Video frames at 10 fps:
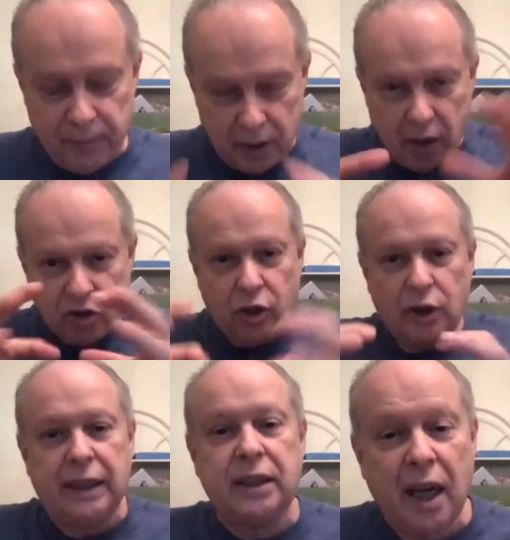you know, so
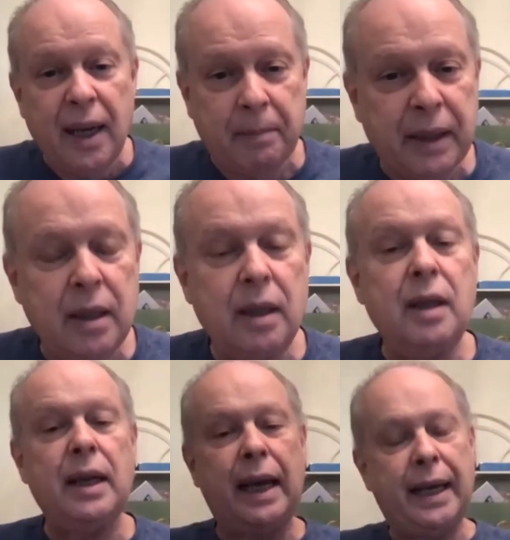little time.
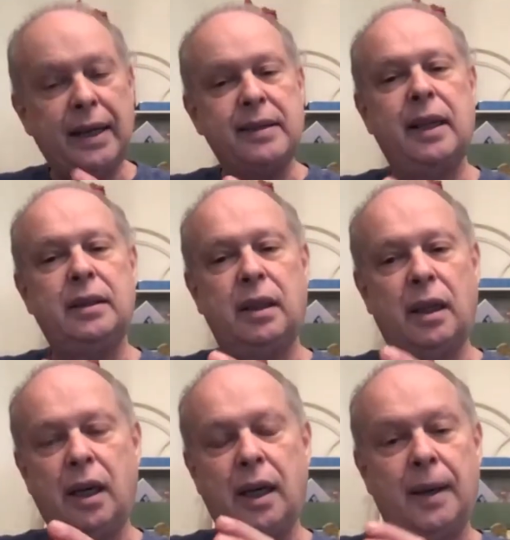And I said,
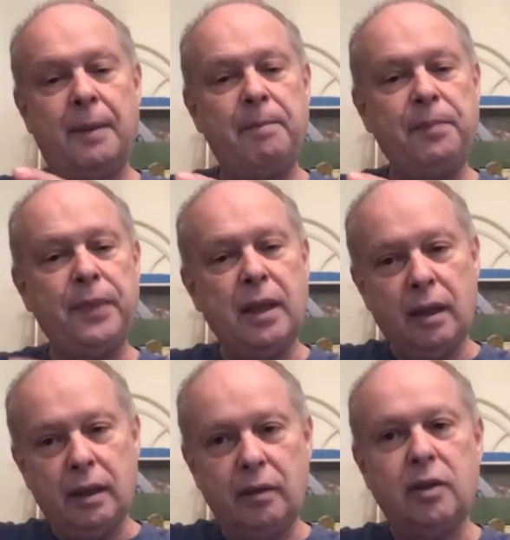um,
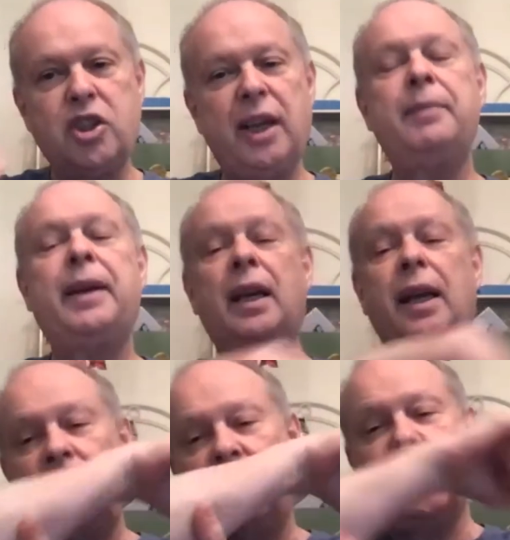check him again.
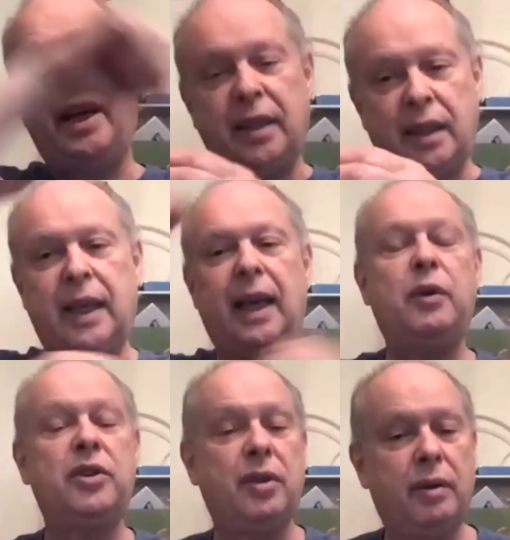And he checked, and the guy
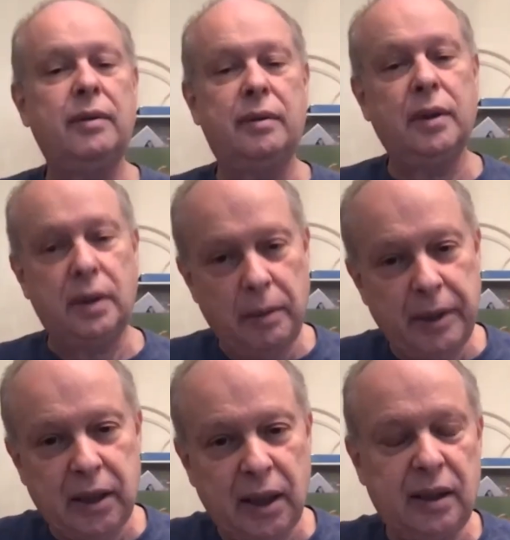was
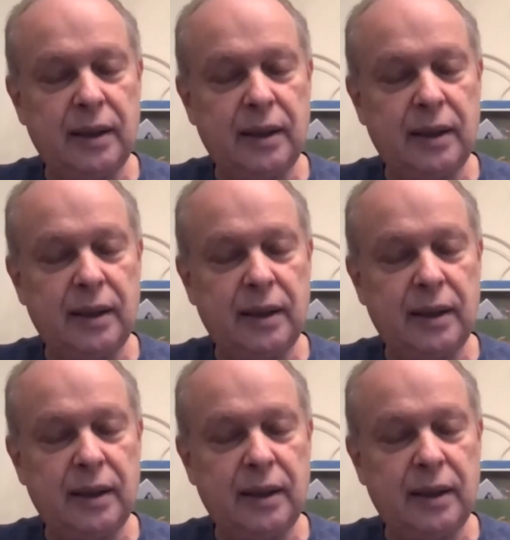limited.